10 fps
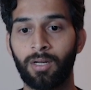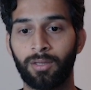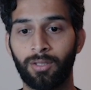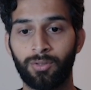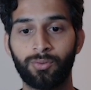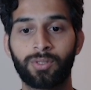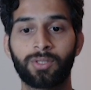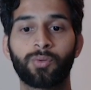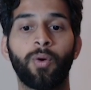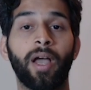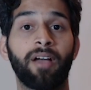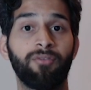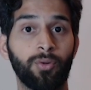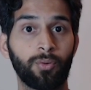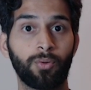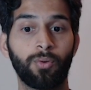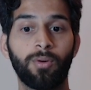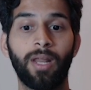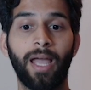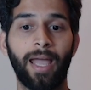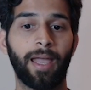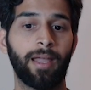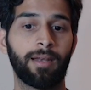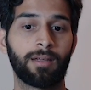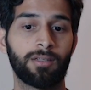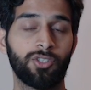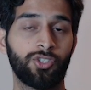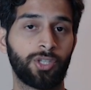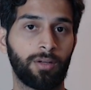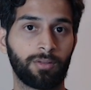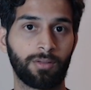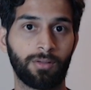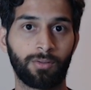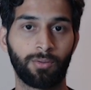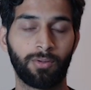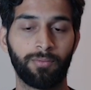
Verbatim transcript: the users who have no role and general role.